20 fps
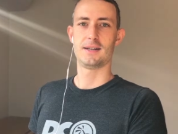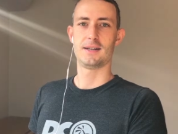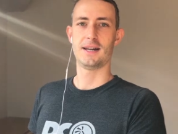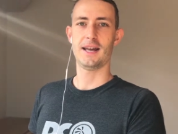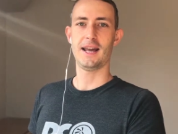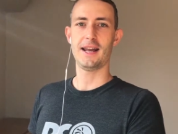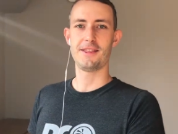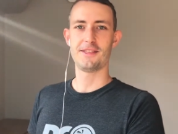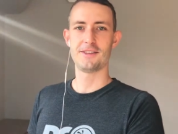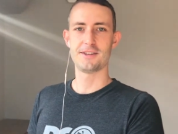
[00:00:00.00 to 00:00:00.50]

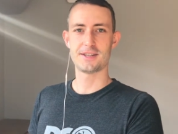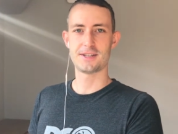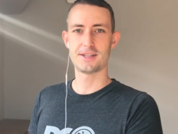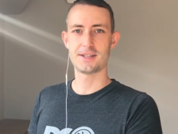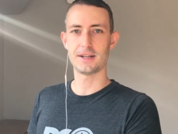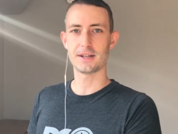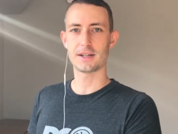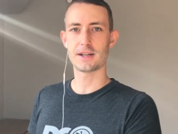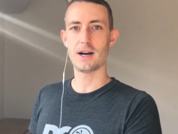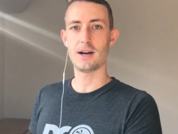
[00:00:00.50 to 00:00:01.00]
Hey, this is
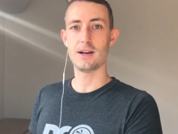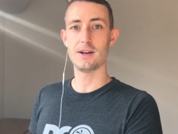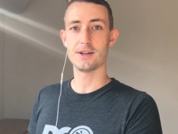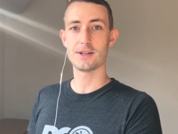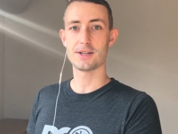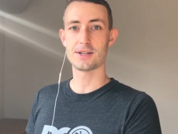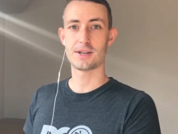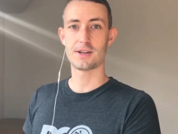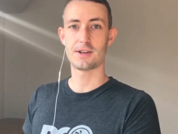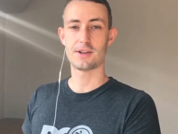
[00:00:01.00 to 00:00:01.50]
Till
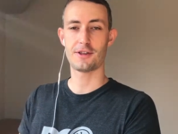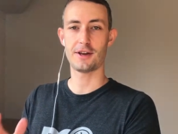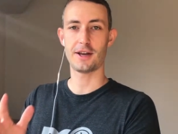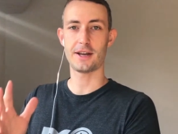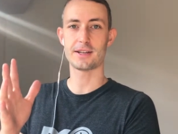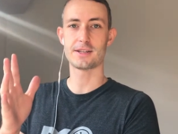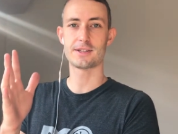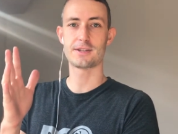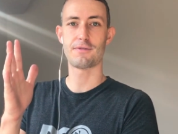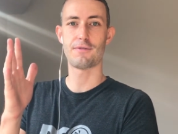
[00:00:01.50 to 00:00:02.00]
Carlos.
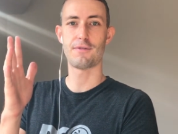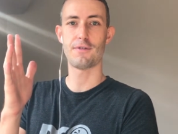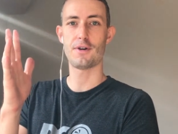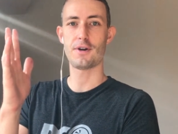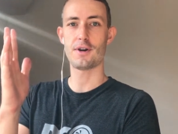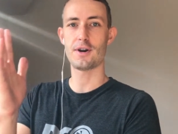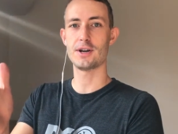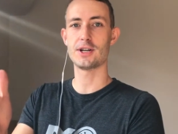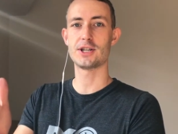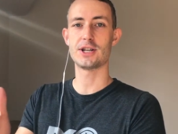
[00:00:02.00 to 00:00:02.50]
Thanks
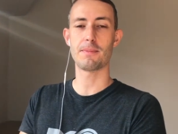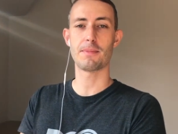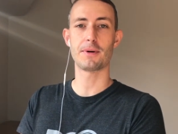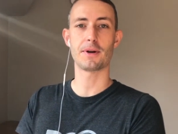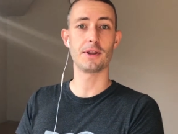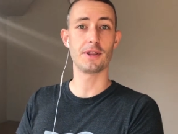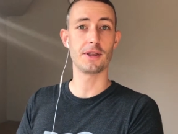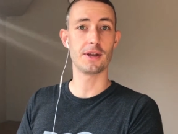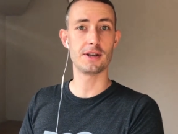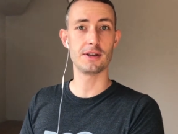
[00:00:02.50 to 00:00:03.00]
for
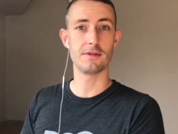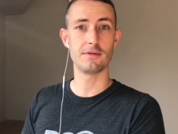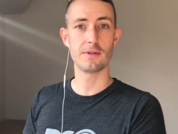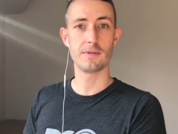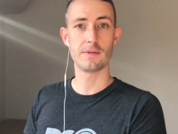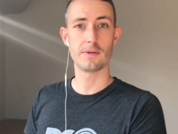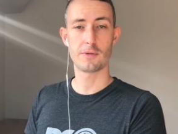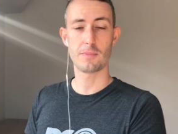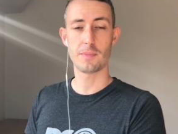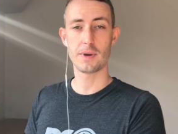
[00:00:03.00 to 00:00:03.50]
jumping on the
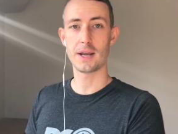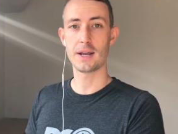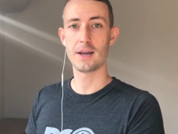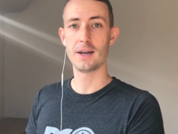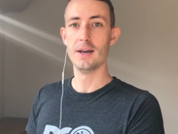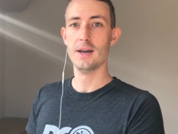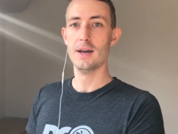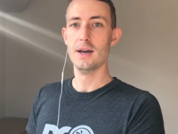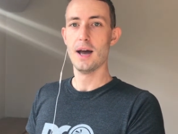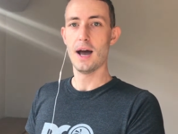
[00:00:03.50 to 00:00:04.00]
interview with me.
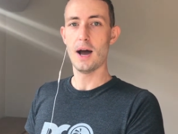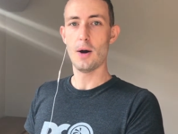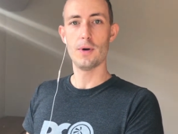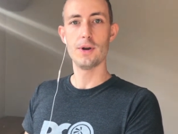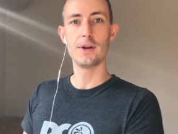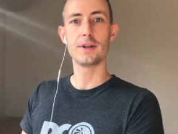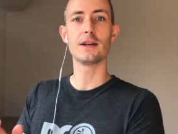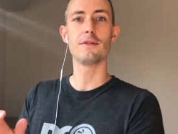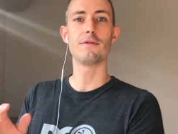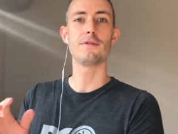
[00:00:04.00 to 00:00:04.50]
I
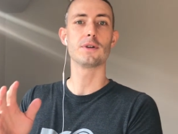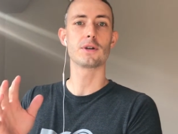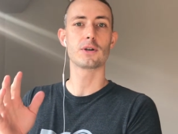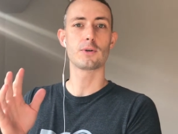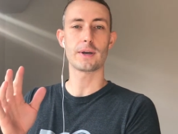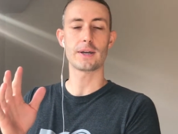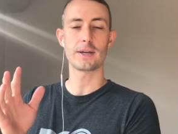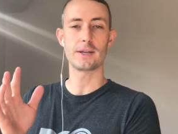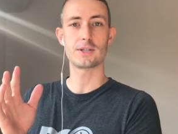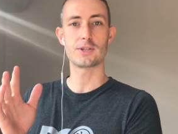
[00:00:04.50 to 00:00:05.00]
want to give you
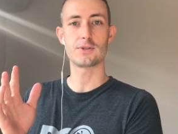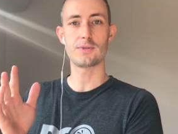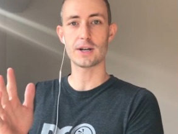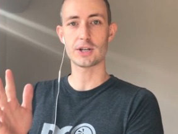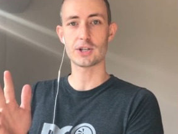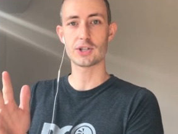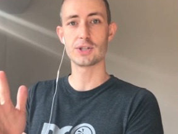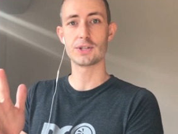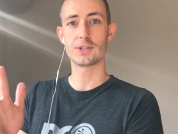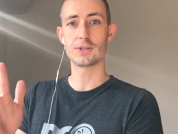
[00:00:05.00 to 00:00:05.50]
quick
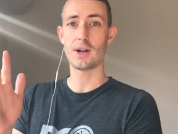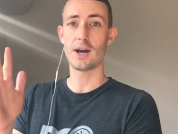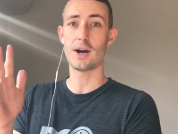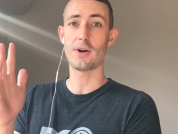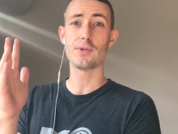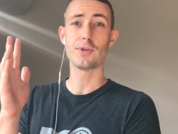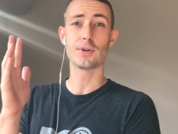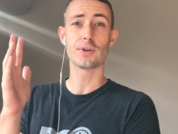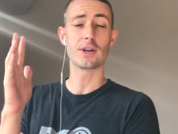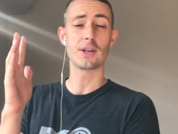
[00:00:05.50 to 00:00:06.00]
instructions on
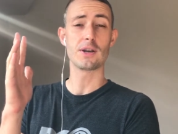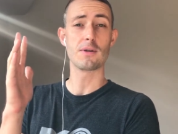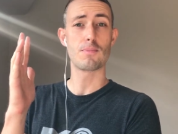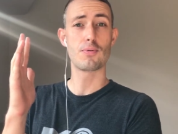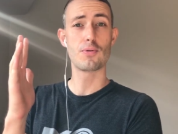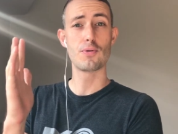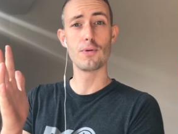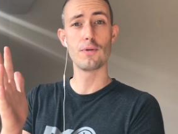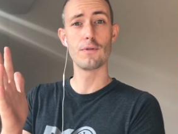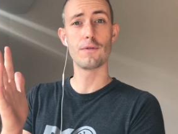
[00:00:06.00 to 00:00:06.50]
how you can
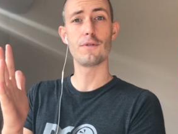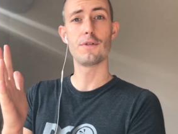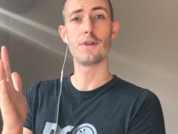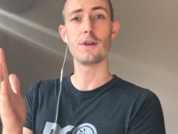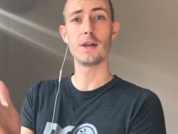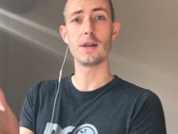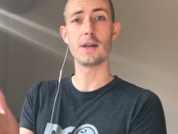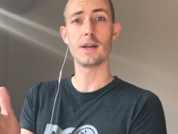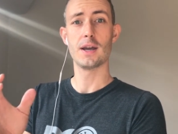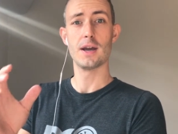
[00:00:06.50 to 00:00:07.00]
improve
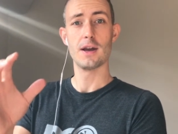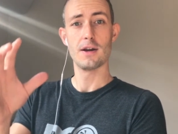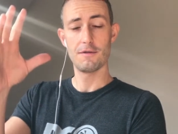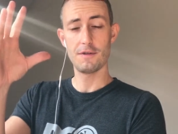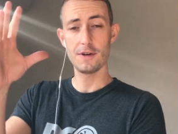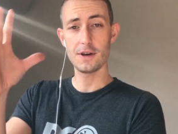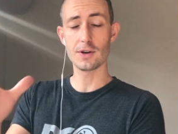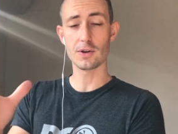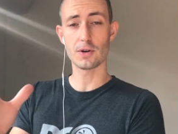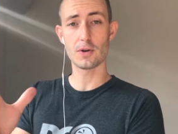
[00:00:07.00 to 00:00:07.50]
the
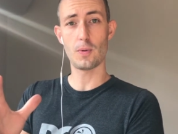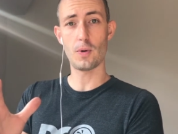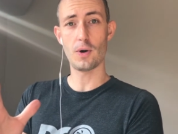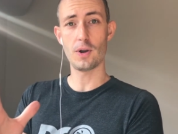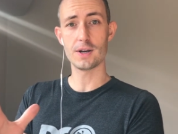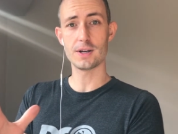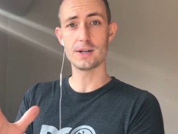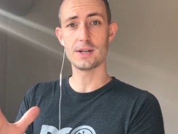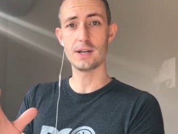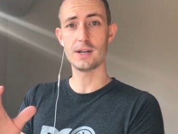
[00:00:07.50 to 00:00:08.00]
video
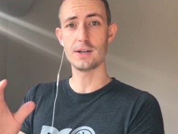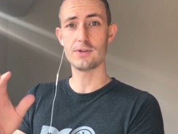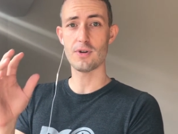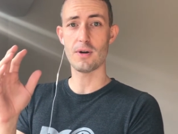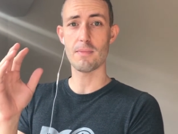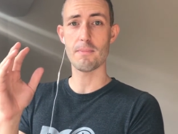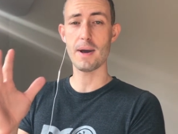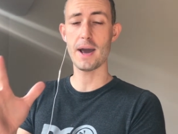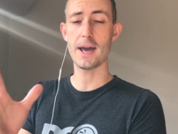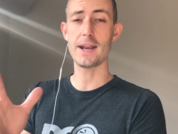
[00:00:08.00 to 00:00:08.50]
quality
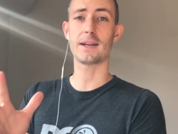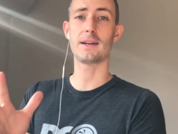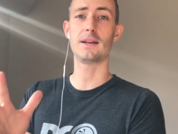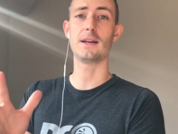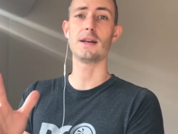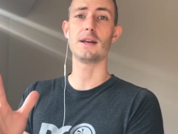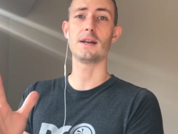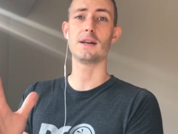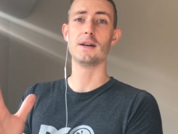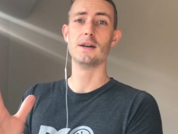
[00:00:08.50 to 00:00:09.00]

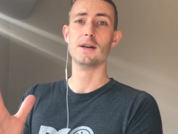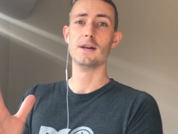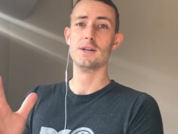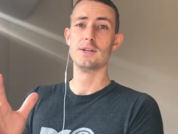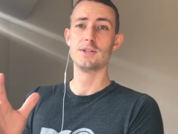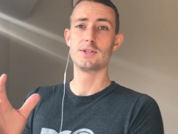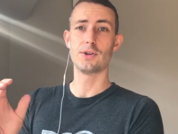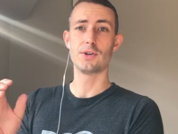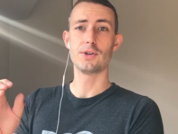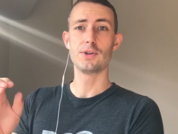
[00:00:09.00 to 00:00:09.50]
dramatically
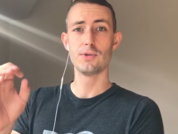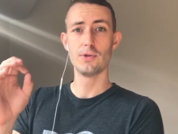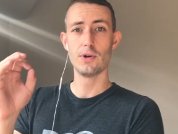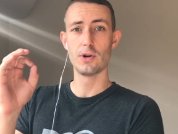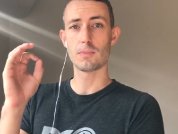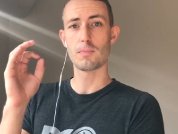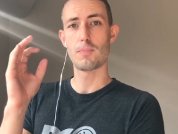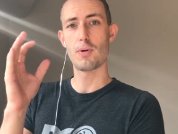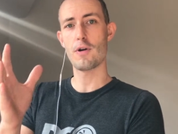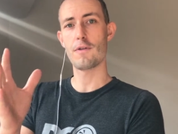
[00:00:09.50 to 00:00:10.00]
so you
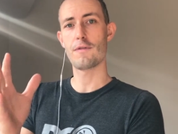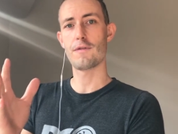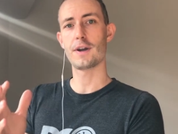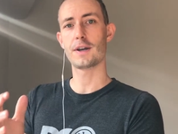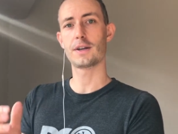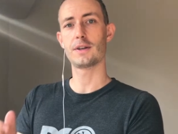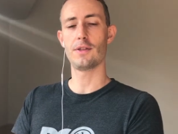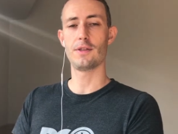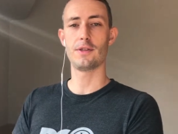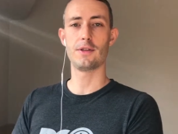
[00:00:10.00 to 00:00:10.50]
look
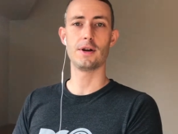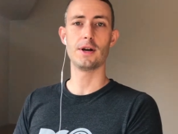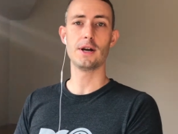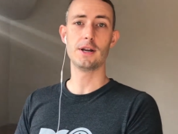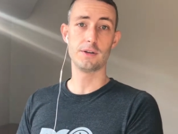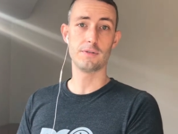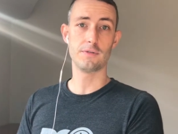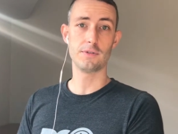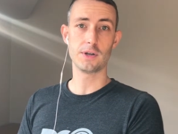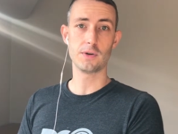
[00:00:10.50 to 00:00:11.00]
perfect on the
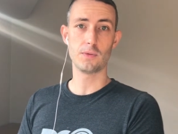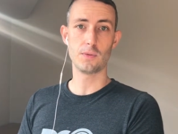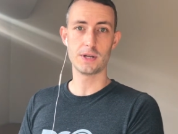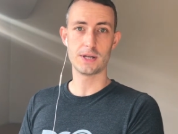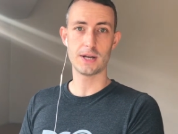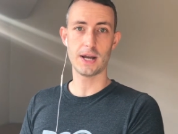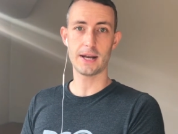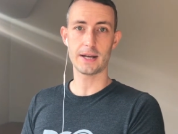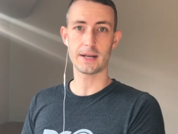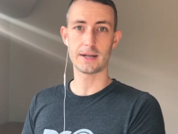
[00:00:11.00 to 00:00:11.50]
interview we
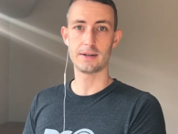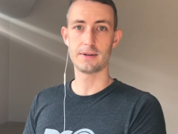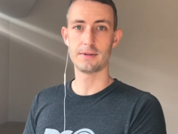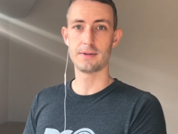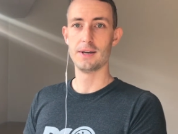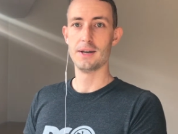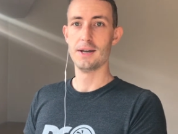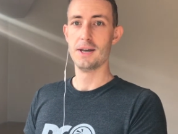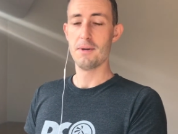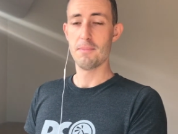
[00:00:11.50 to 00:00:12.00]
take.
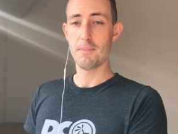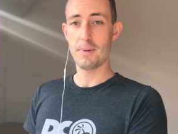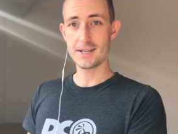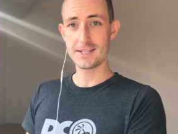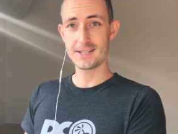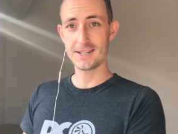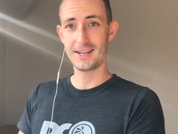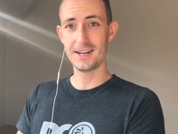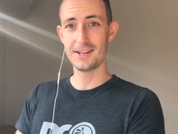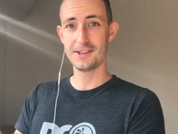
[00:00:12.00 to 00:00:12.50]

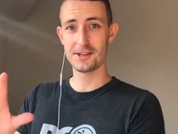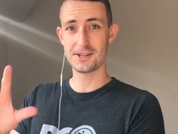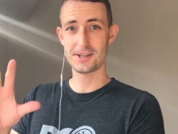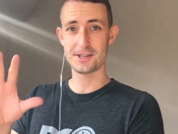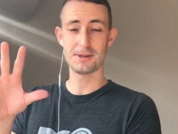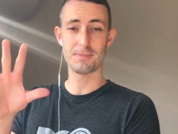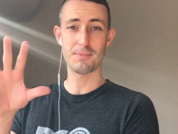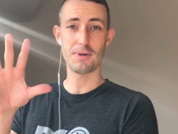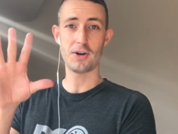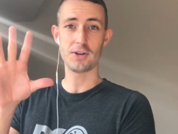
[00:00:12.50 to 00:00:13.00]
Basically, this
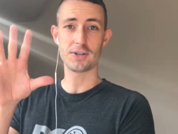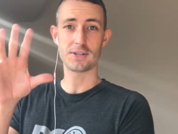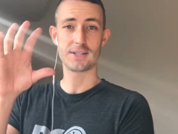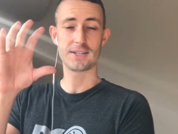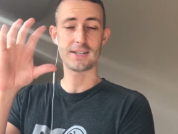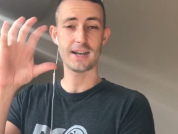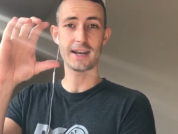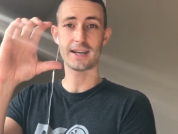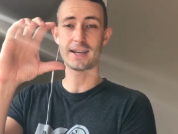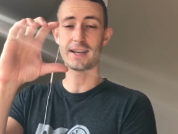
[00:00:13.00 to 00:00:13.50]
is about
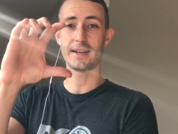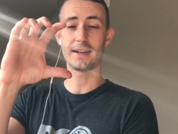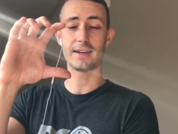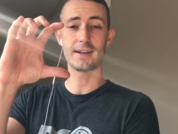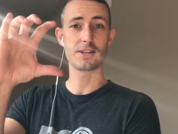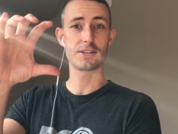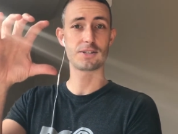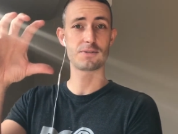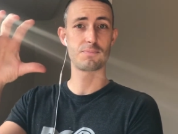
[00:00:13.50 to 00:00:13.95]
taking